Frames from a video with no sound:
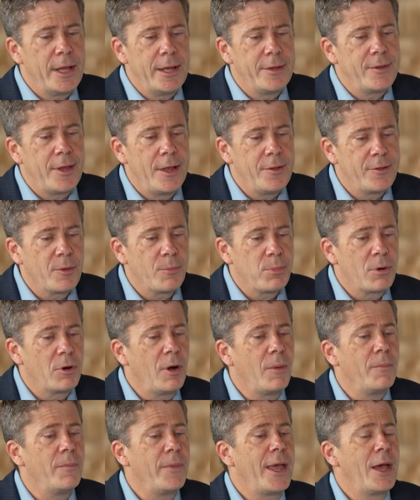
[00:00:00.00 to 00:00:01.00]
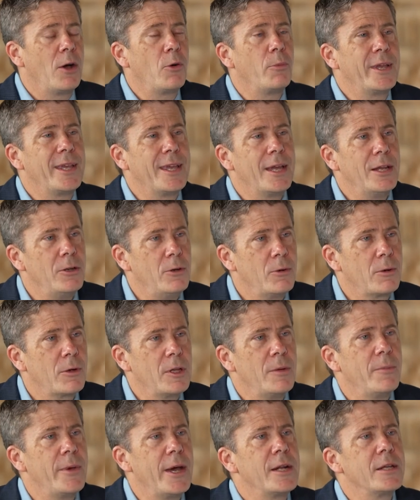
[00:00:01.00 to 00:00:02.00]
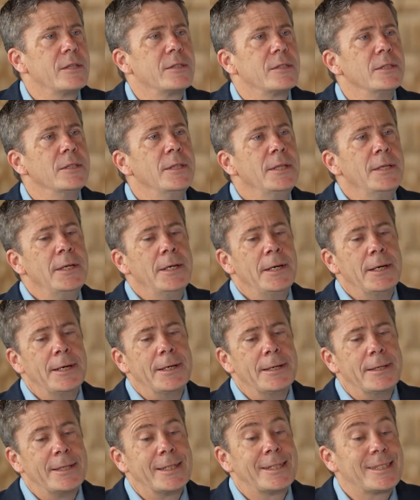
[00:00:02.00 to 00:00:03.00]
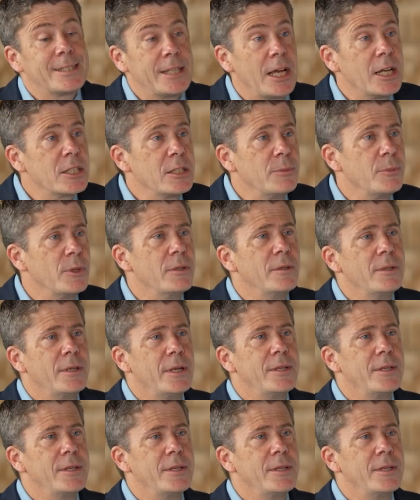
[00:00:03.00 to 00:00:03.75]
it's, it's a problem how we get nuclear medicine uh, accessible.